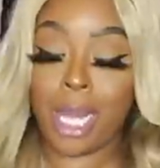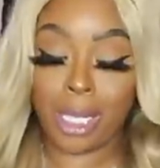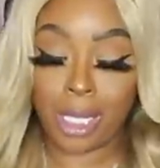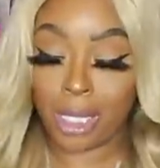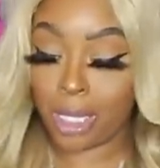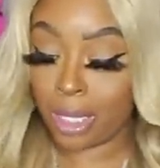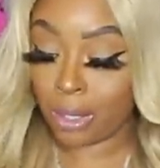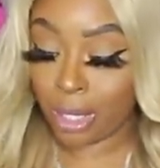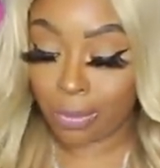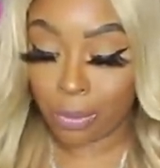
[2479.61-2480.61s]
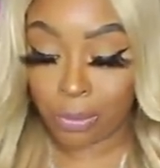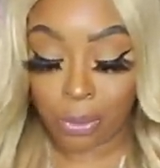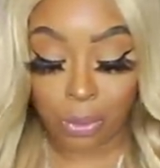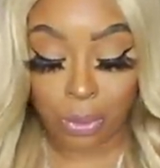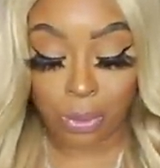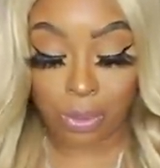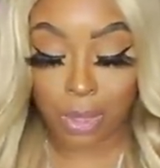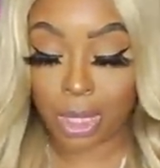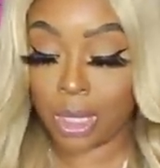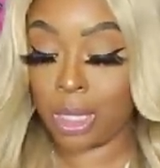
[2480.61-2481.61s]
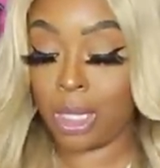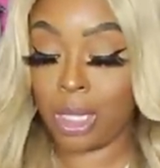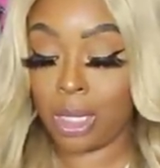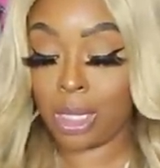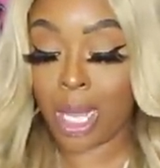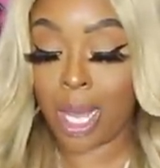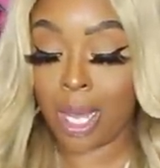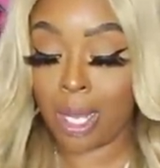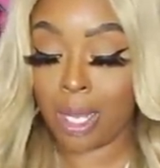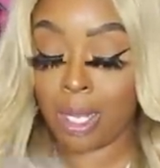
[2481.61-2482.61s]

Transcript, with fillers: like any other Neverfull. This is the inside.